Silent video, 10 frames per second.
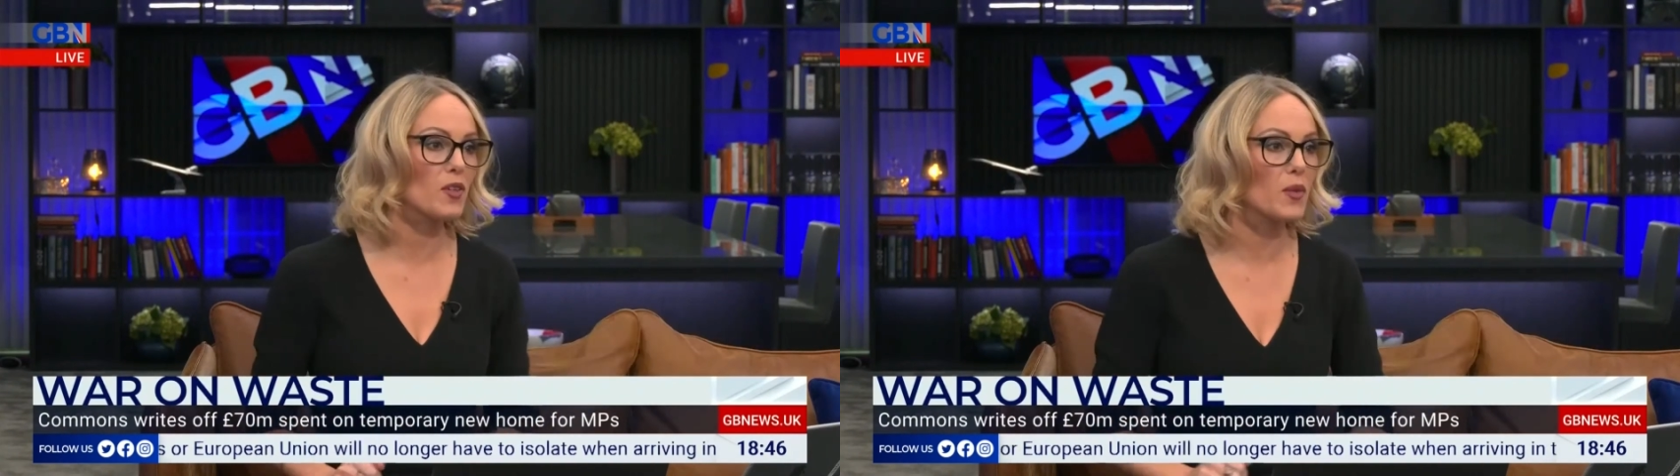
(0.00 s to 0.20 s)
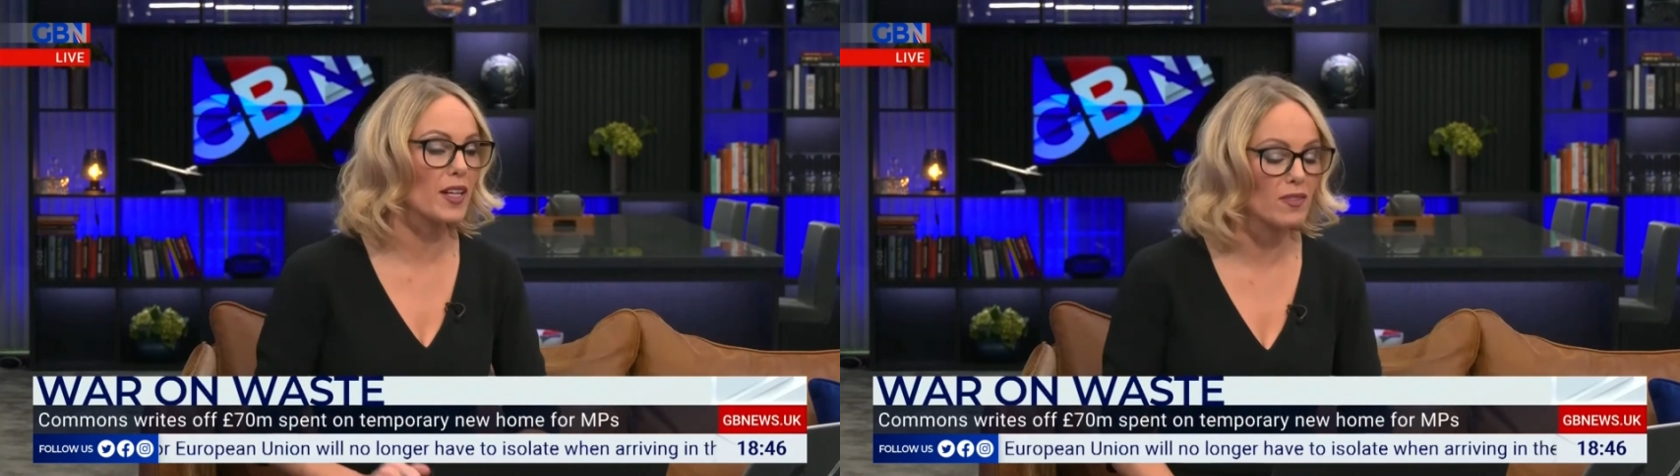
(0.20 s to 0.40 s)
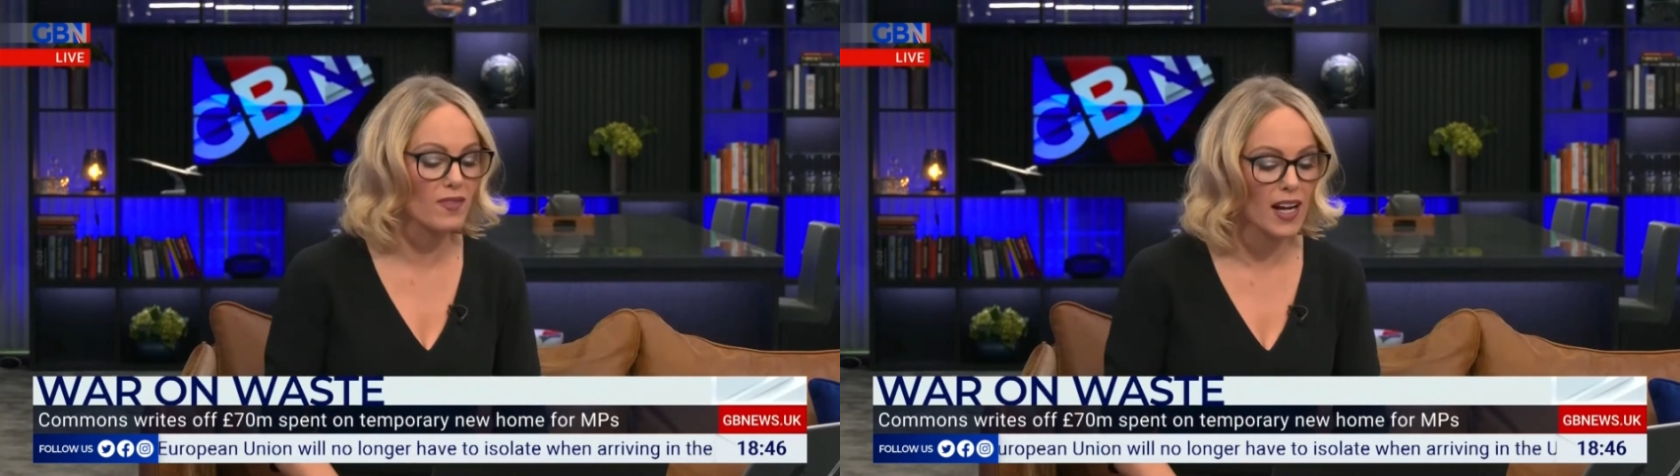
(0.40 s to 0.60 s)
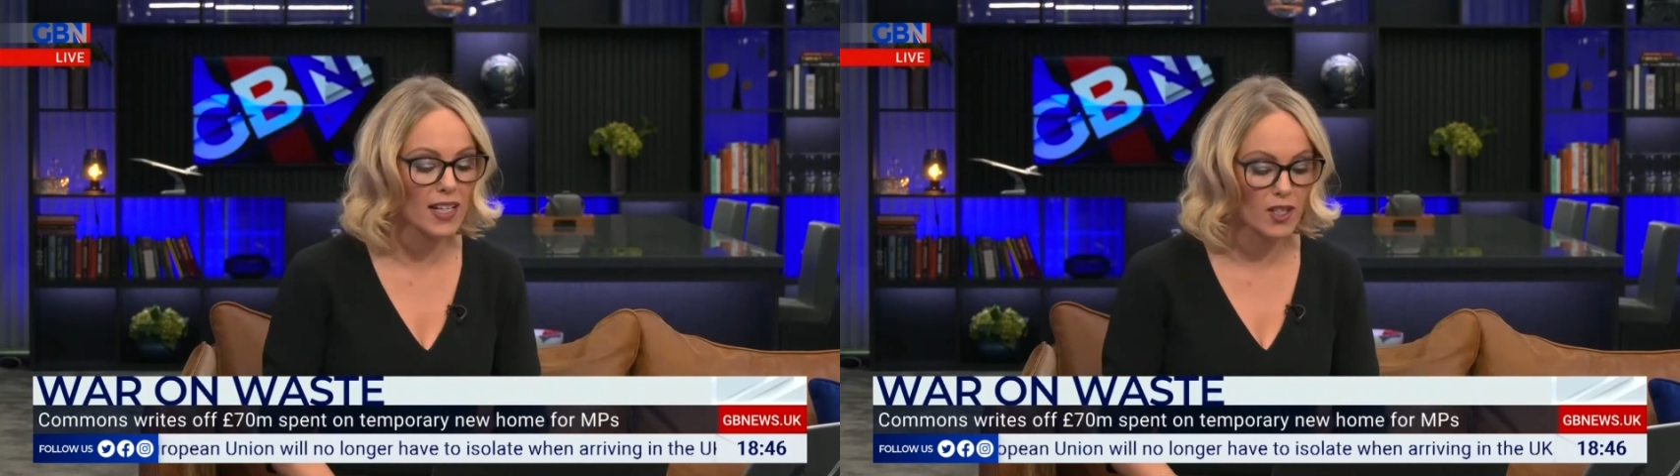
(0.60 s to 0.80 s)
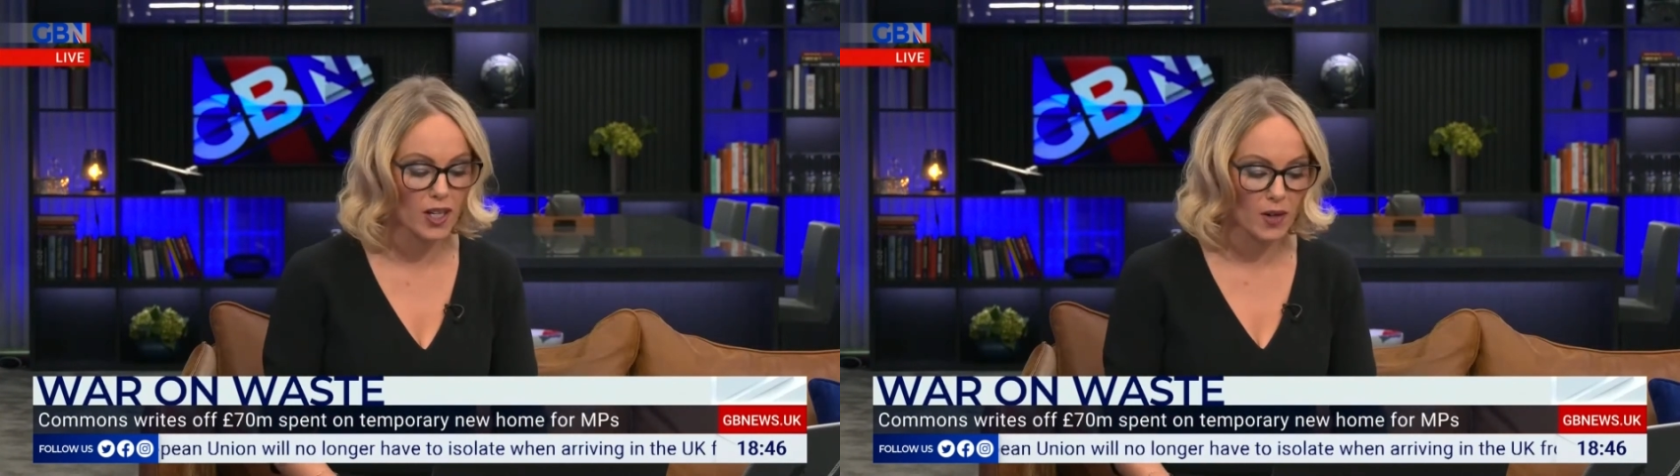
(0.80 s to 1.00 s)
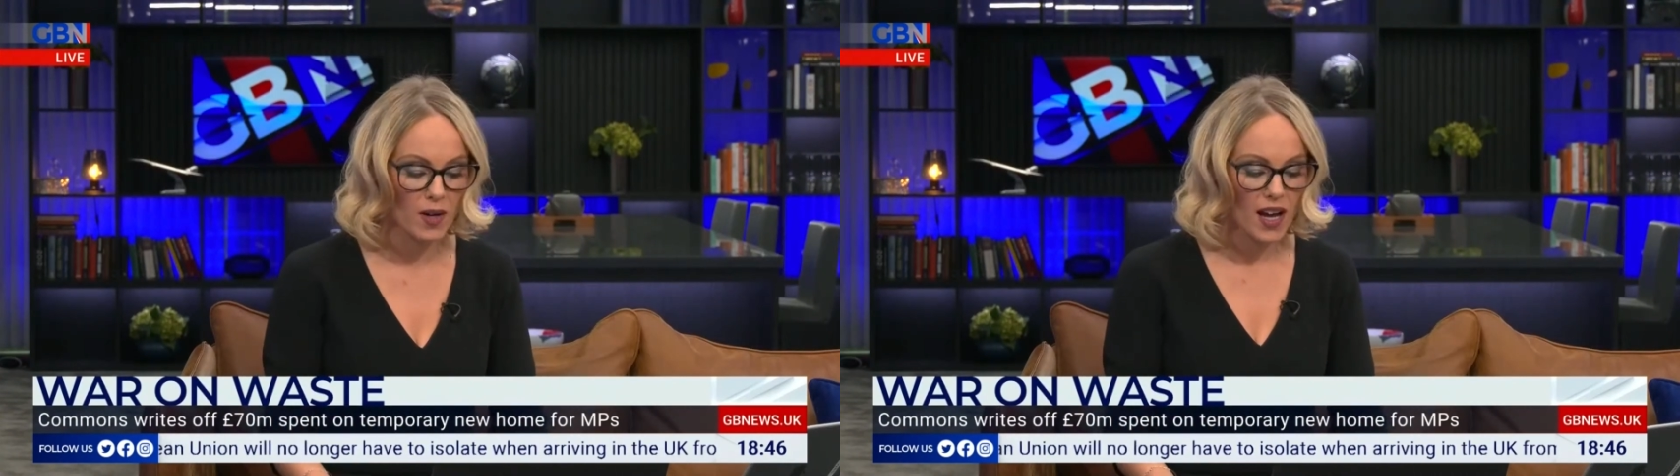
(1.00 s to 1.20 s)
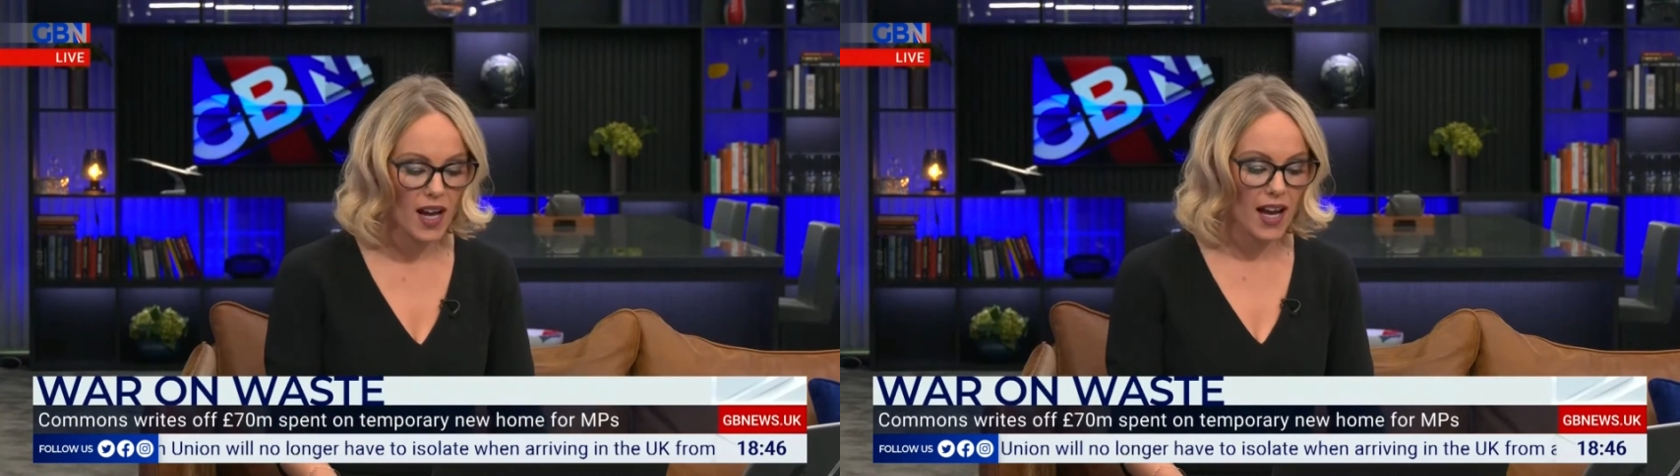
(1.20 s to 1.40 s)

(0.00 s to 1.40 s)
that we could find you.